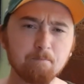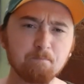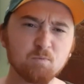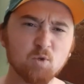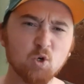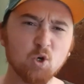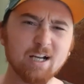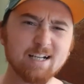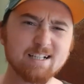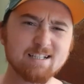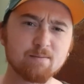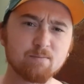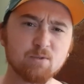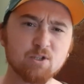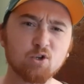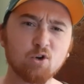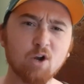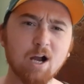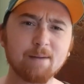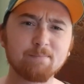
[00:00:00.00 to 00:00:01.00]
Go ahead and
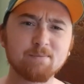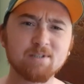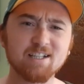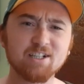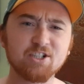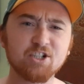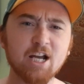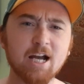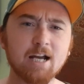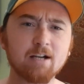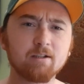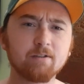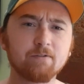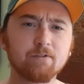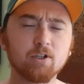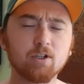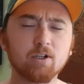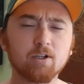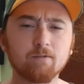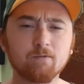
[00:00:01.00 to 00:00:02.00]
subscribe to the channel if
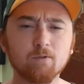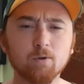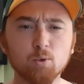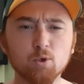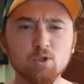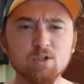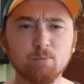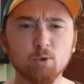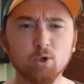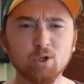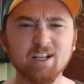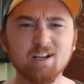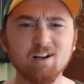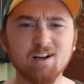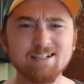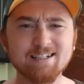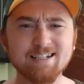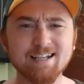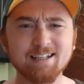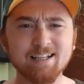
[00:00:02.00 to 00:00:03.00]
you're looking for more sporting
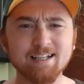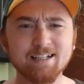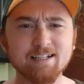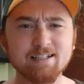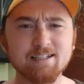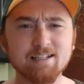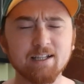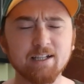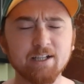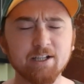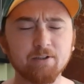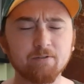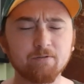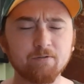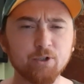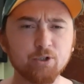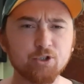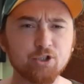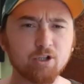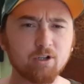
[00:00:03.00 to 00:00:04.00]
content like this in the near
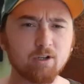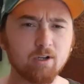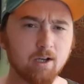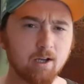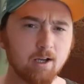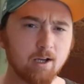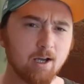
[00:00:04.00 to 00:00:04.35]
future.